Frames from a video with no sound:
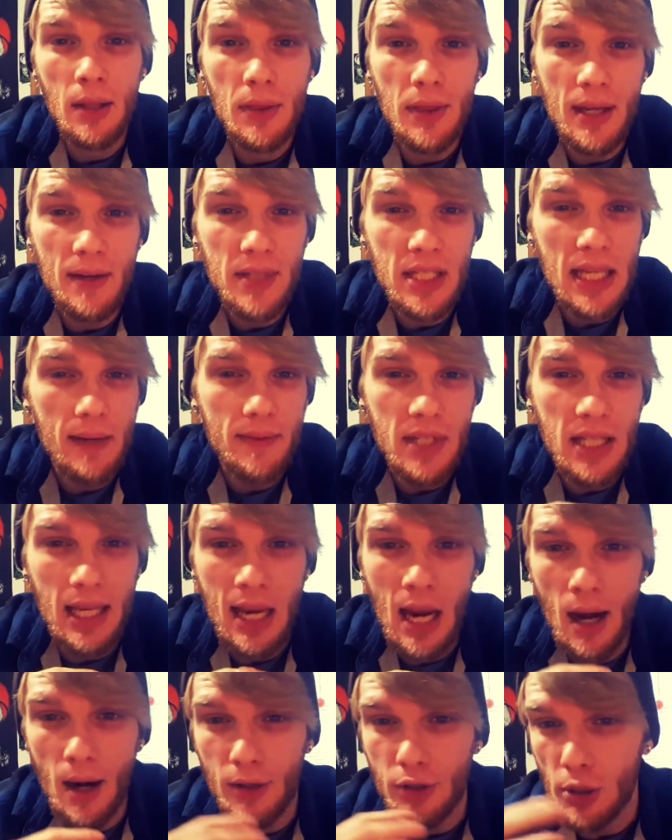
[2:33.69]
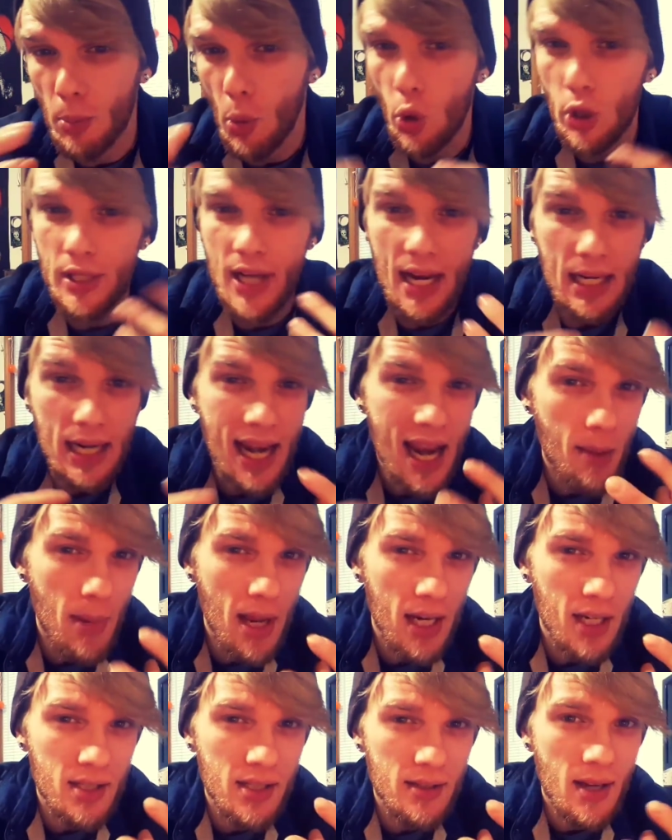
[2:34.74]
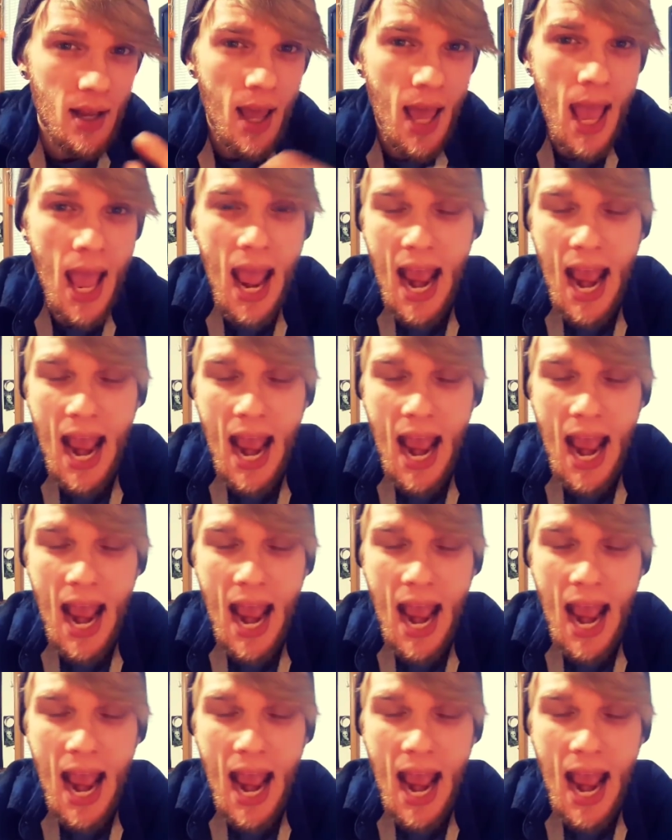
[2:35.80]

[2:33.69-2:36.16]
This gives the character more dynamics